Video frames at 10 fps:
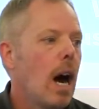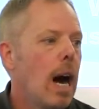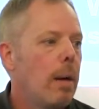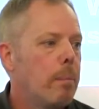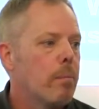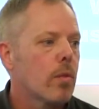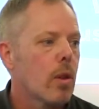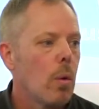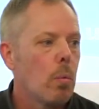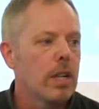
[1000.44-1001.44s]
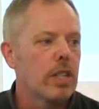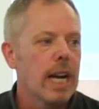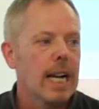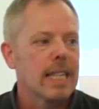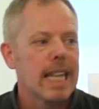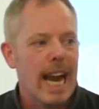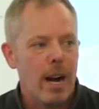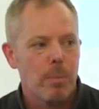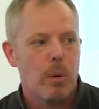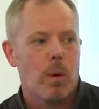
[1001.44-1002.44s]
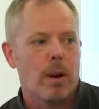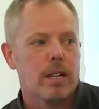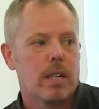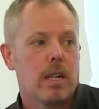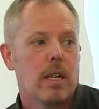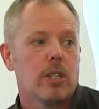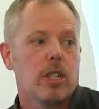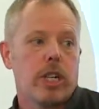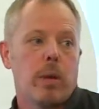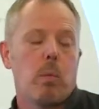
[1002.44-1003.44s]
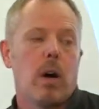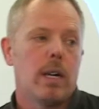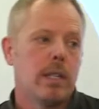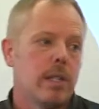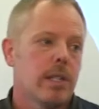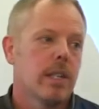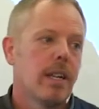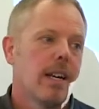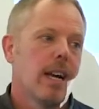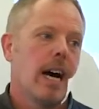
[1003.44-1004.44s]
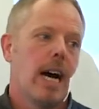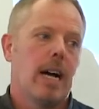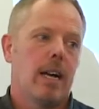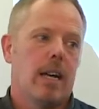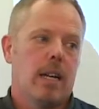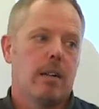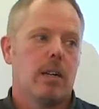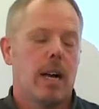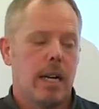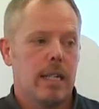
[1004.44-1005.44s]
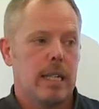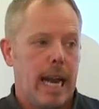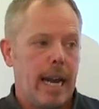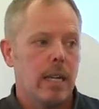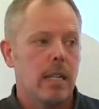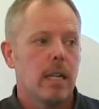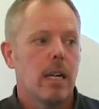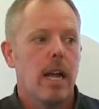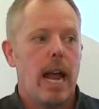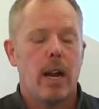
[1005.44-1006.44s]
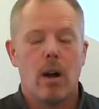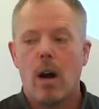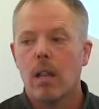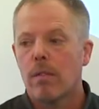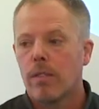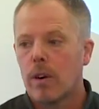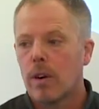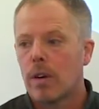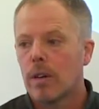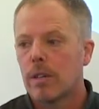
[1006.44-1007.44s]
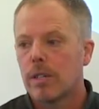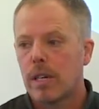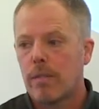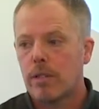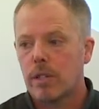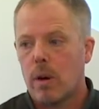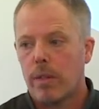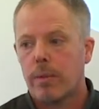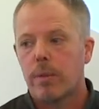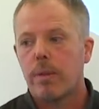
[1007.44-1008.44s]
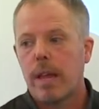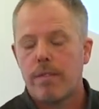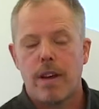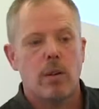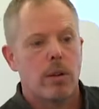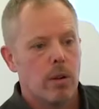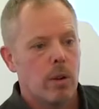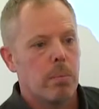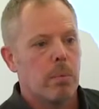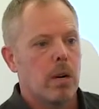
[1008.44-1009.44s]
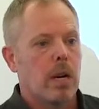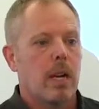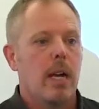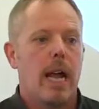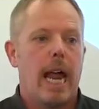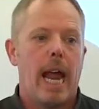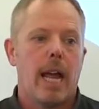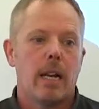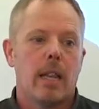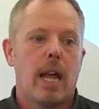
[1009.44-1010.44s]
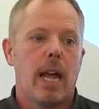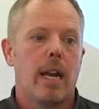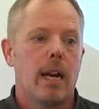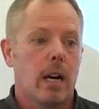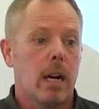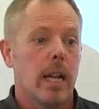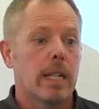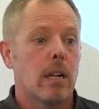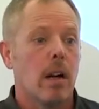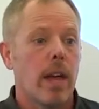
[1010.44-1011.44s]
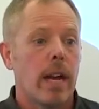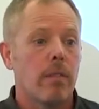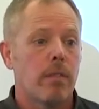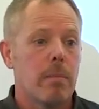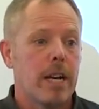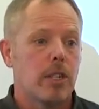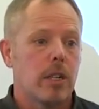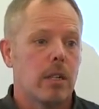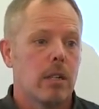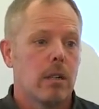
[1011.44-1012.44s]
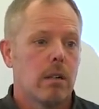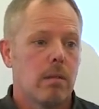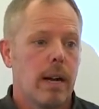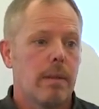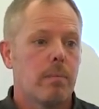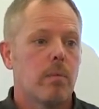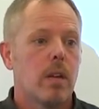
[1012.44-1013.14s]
Um, when she got to the airport, she was uh, detained, and all of her stuff was gone through. They found her notebook, and they collected all that information, right?